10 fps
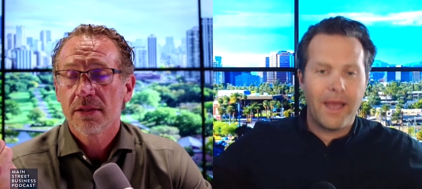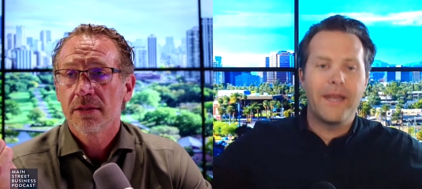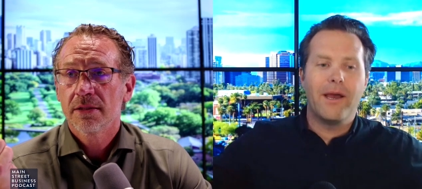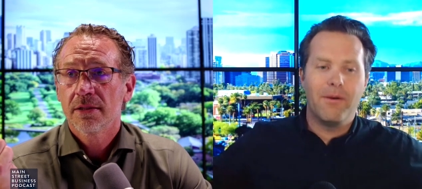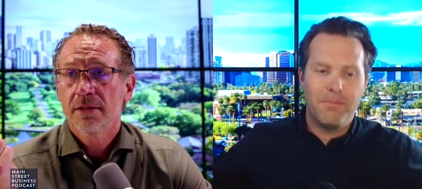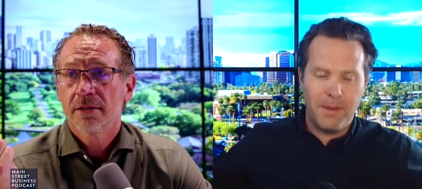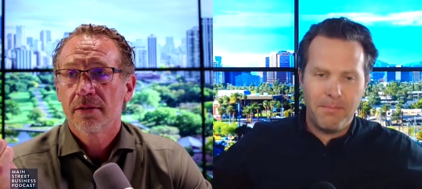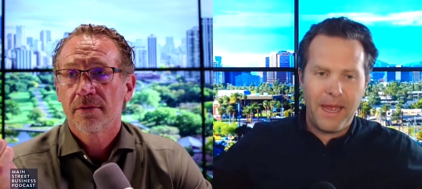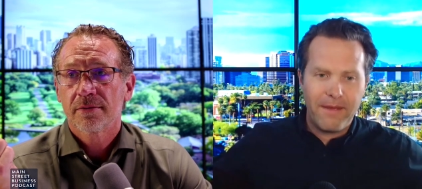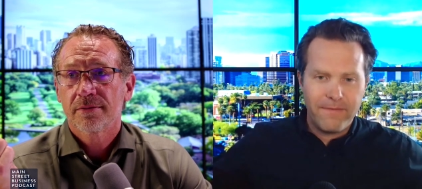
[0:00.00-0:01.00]
Speaker 1: I know,
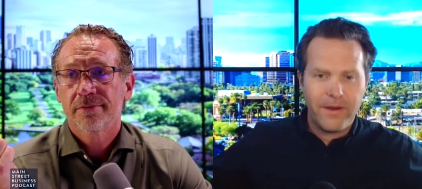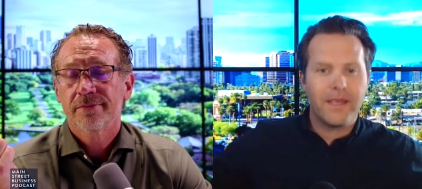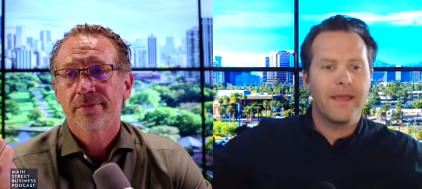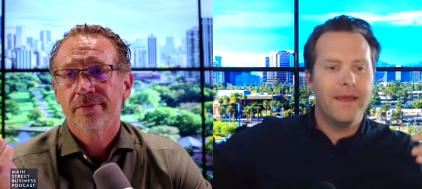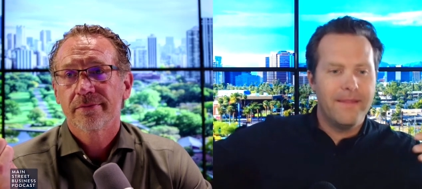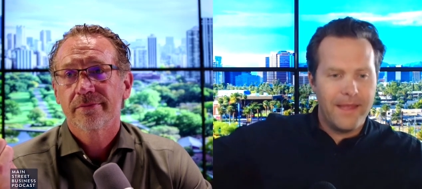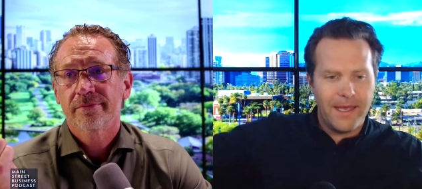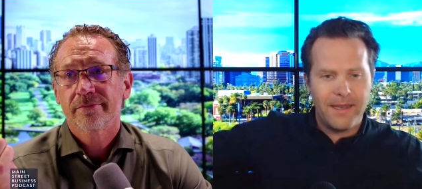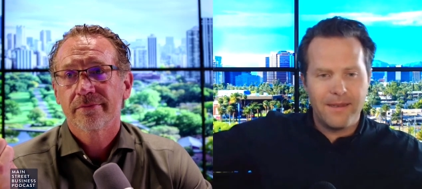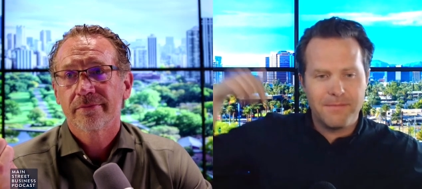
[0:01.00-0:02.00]
but Maverick and
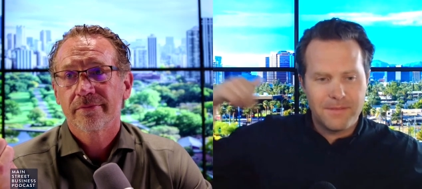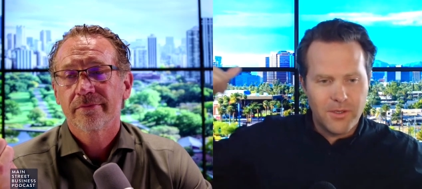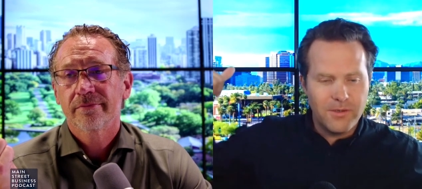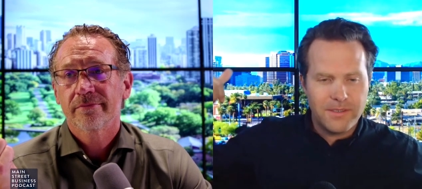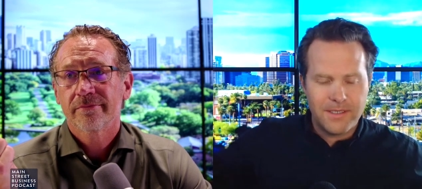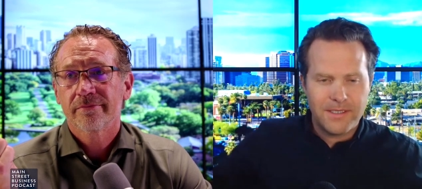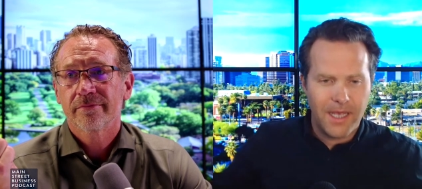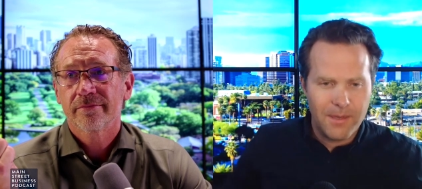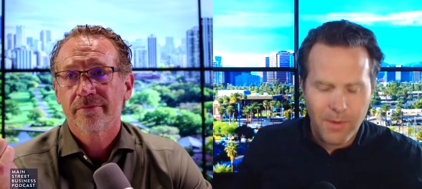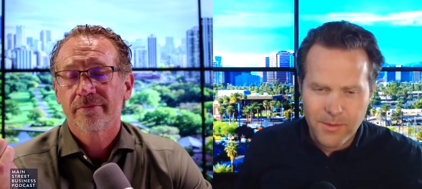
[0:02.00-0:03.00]
then Goose's
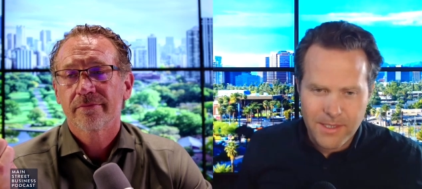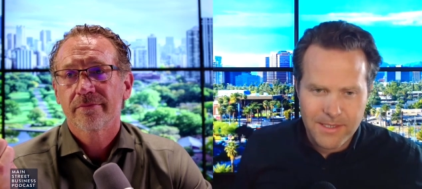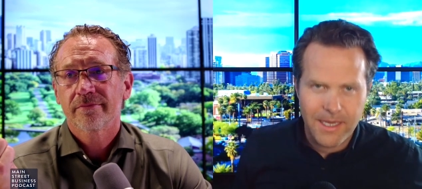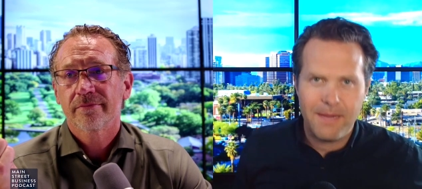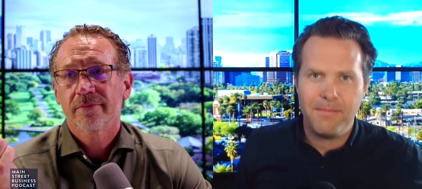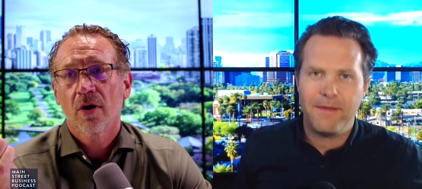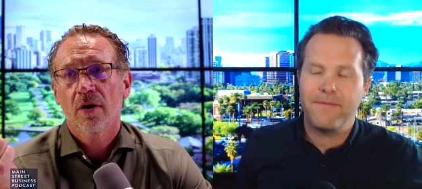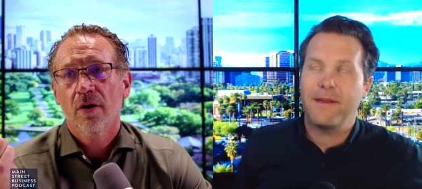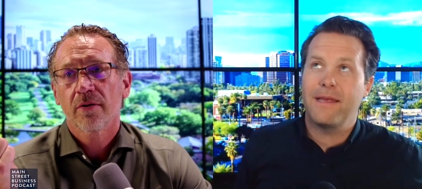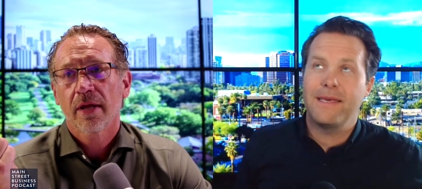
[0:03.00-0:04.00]
son, what was his name? Oh,
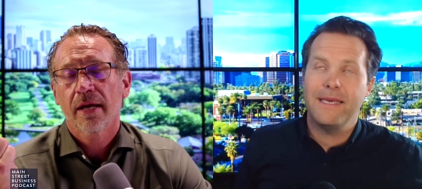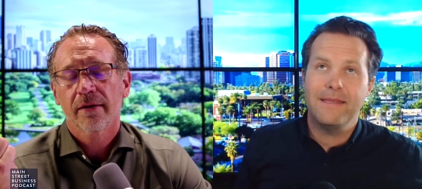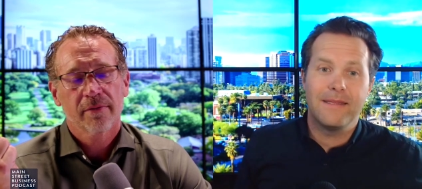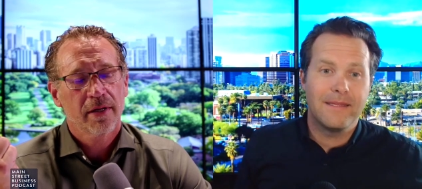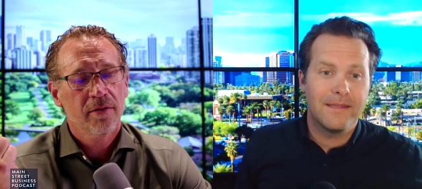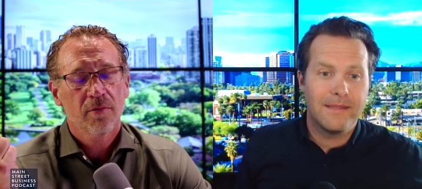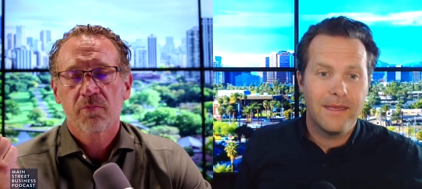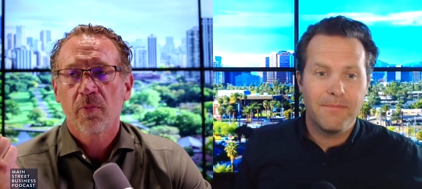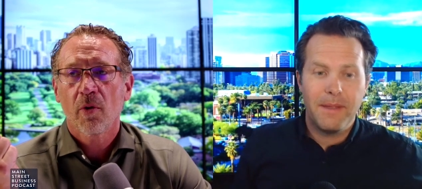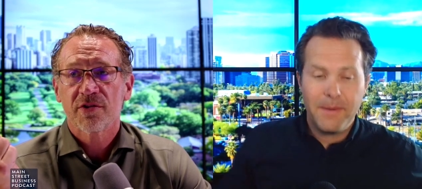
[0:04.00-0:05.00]
I oh, yeah, yeah,
Speaker 2: I know.
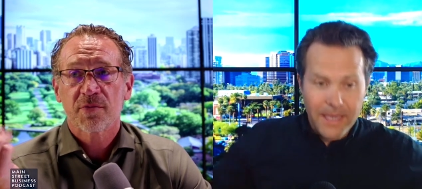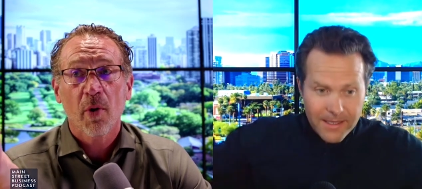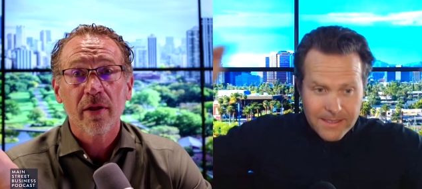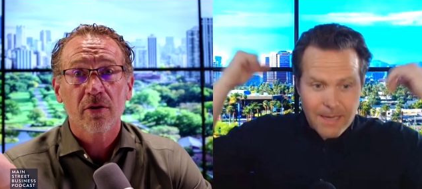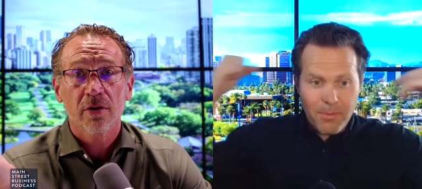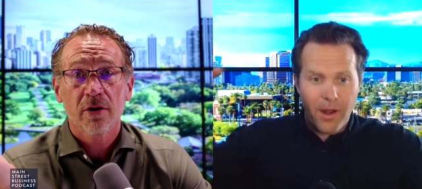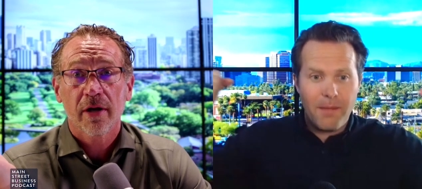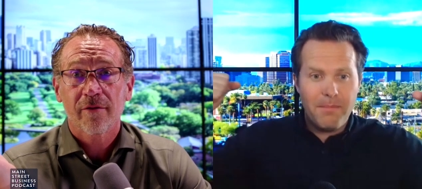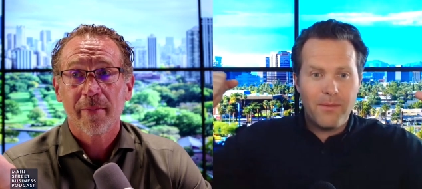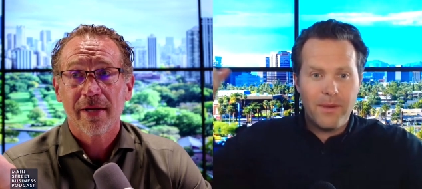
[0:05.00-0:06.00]
Boys, spoiler alert,
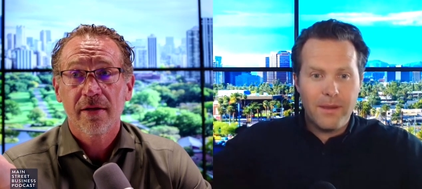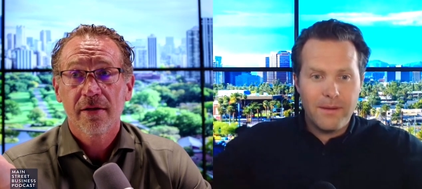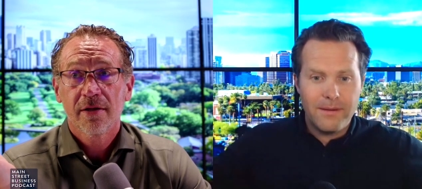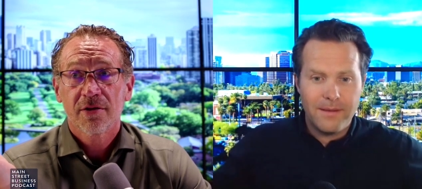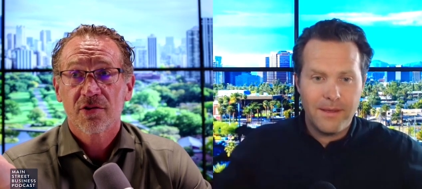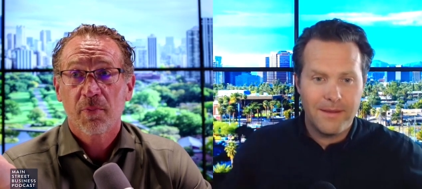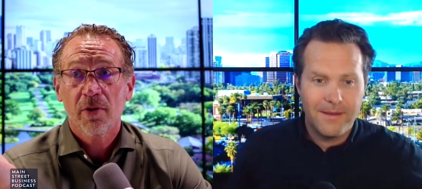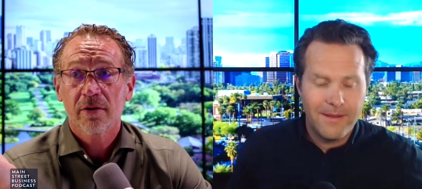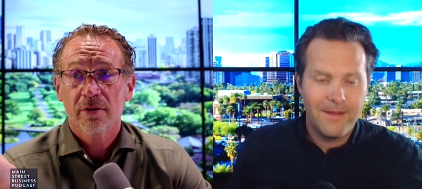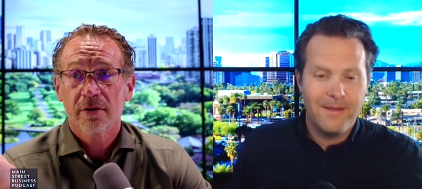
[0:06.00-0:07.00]
everybody.
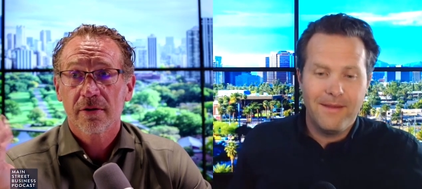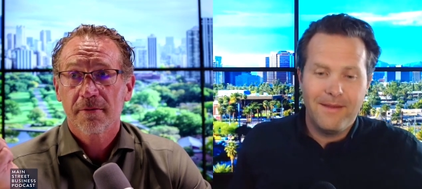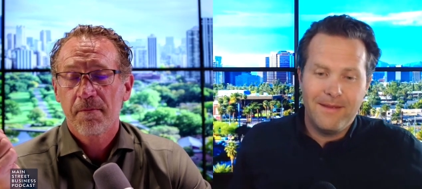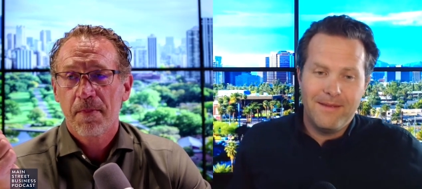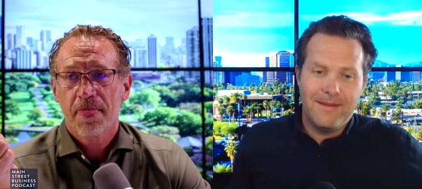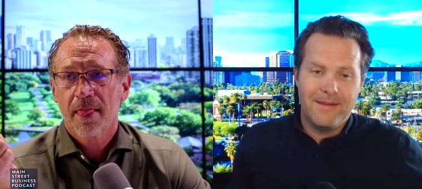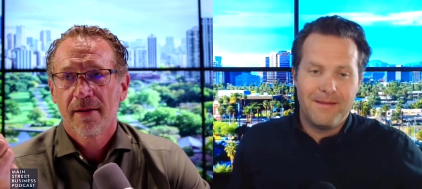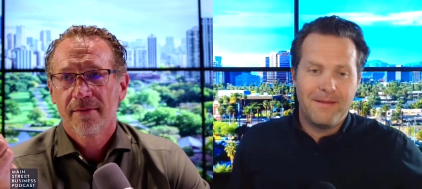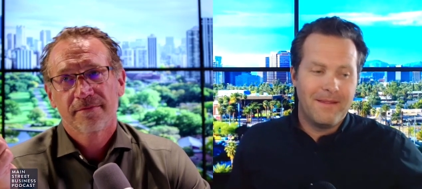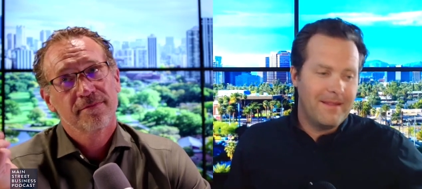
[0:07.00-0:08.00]
Spoiler alert,
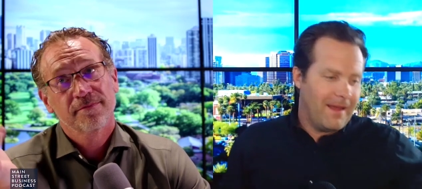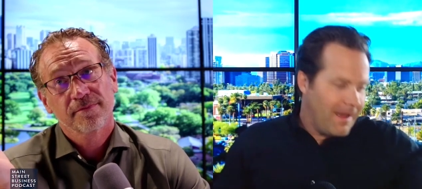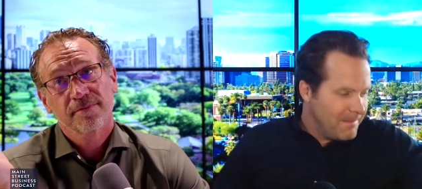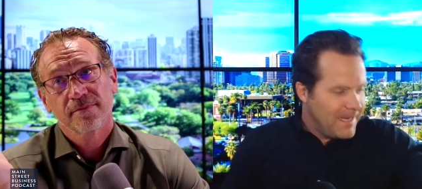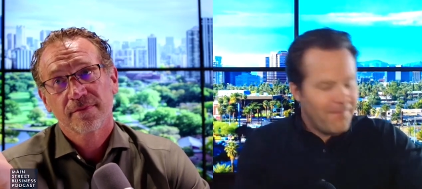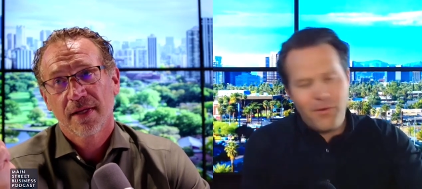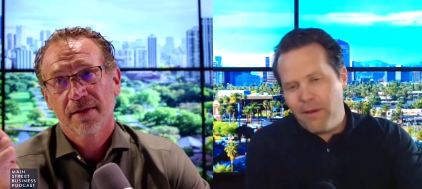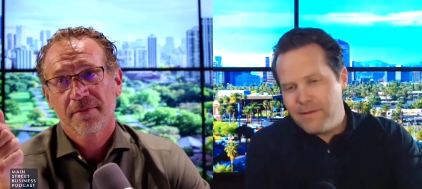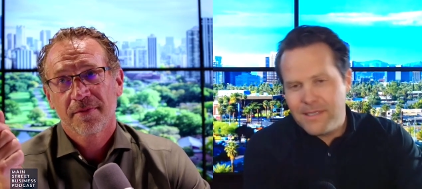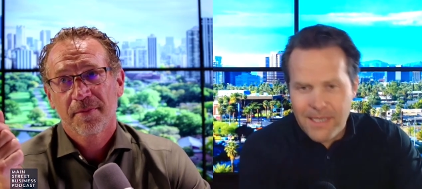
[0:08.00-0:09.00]
Speaker 1: I mean, if
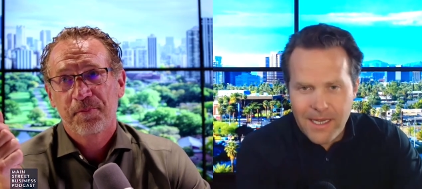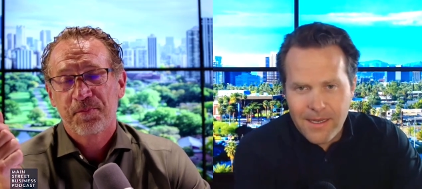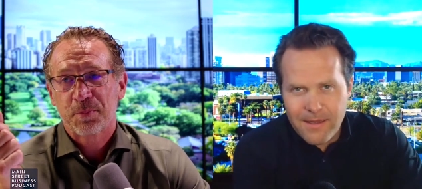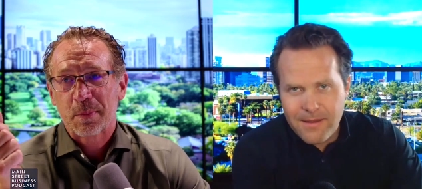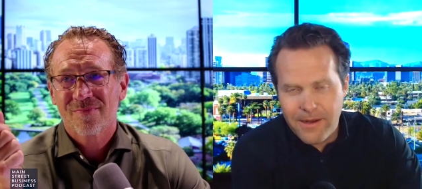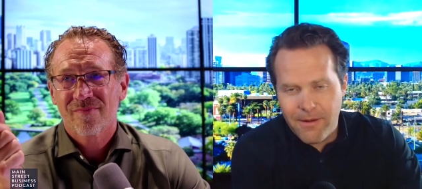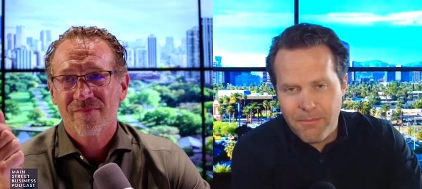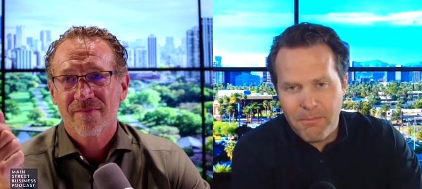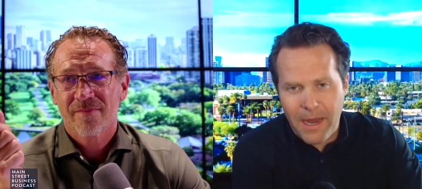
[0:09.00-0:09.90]
you haven't seen, you know,